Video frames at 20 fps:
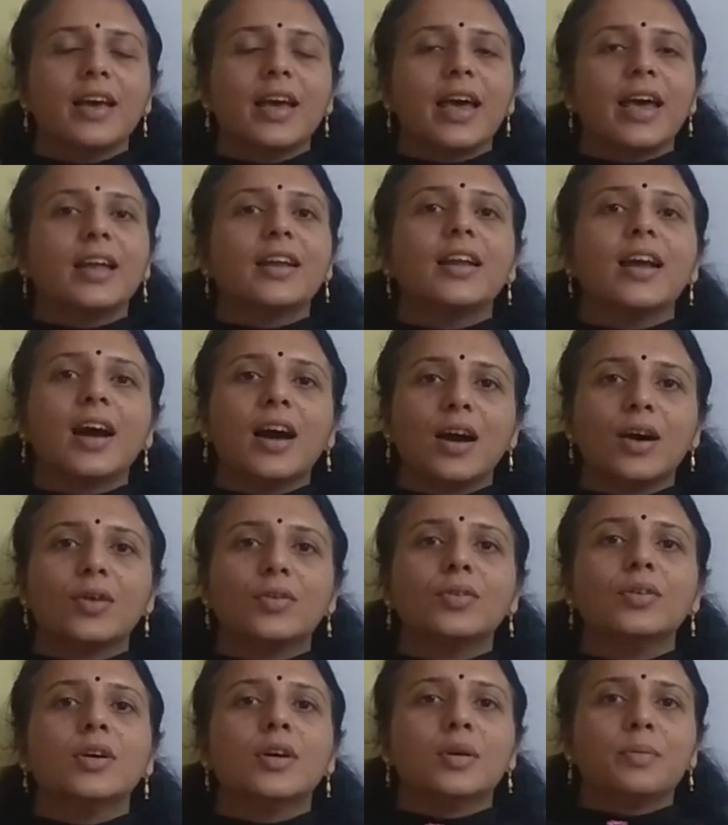and
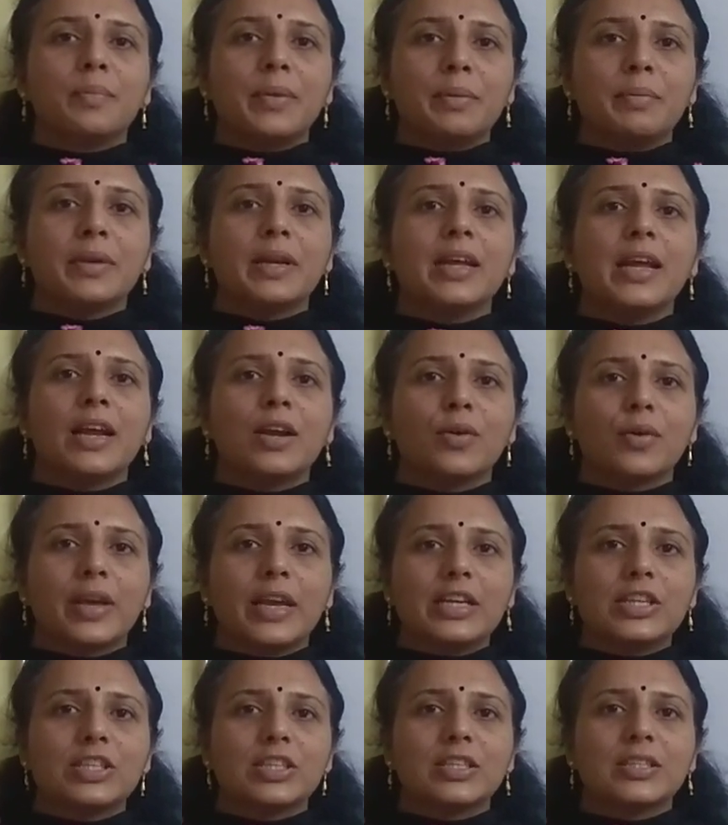how memory
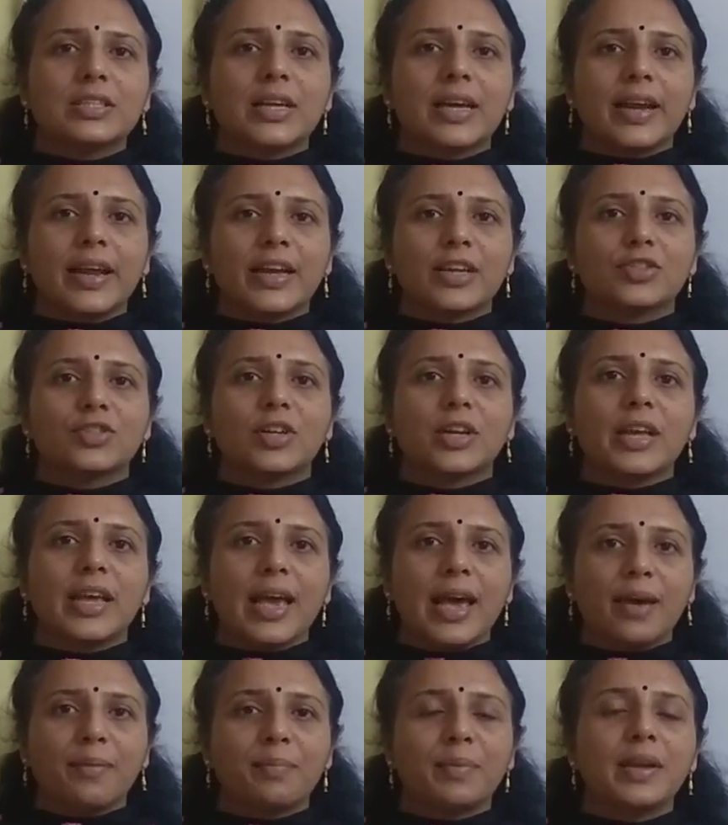allocations are actually
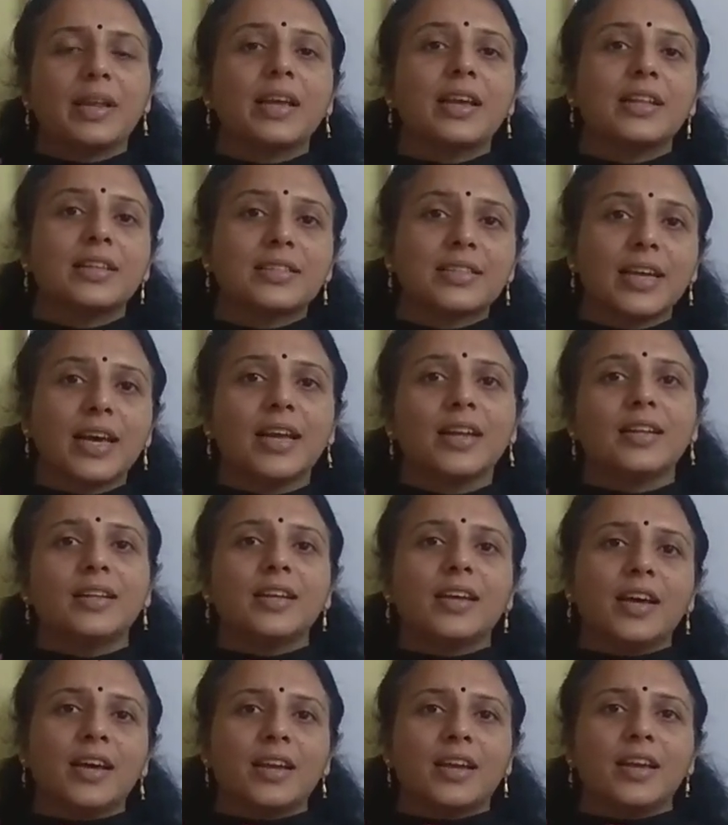happening inside
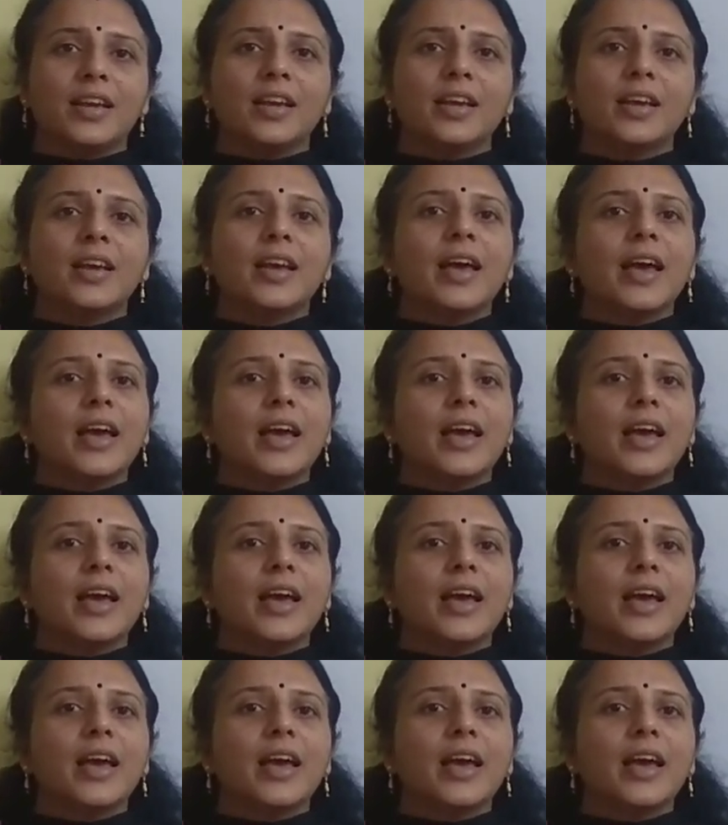the array,